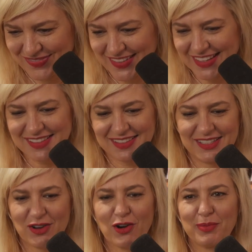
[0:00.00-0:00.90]
That's
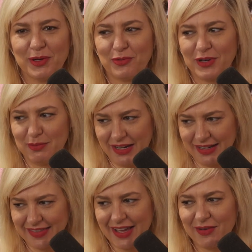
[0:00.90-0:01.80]
the urban
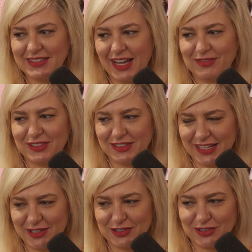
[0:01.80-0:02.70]
remake. They
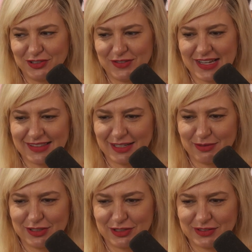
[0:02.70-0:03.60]
used to do that. They
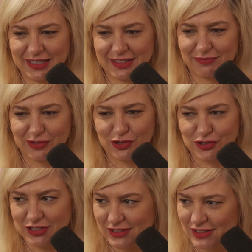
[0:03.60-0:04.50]
would do like
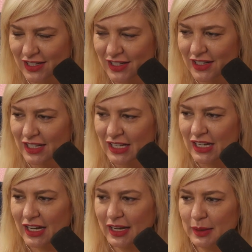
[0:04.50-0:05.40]
versions.
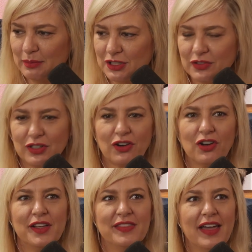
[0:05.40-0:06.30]
So the
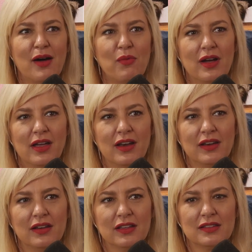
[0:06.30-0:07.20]
girl in that
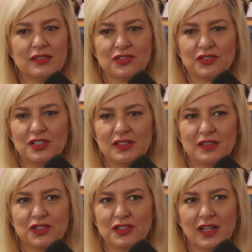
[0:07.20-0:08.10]
one
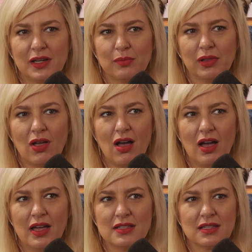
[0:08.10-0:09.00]
she's just like a
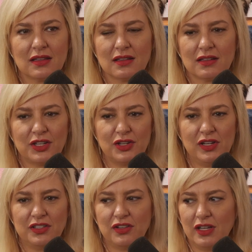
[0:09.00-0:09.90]
blonde
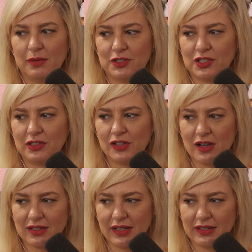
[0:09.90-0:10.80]
cutie tootie, but she
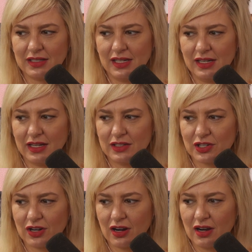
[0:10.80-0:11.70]
looks like a
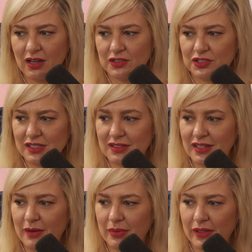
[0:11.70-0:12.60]
teenager. She's
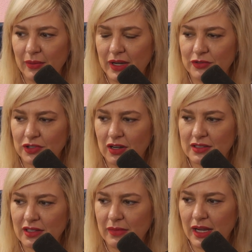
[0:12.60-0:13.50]
dead, by the way, of
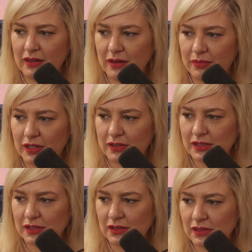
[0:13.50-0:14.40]
drugs. Amanda
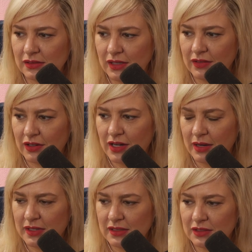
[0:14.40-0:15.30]
Person or whatever her
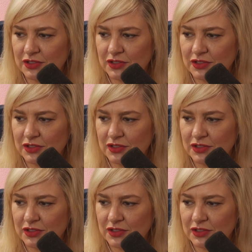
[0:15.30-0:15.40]
name is.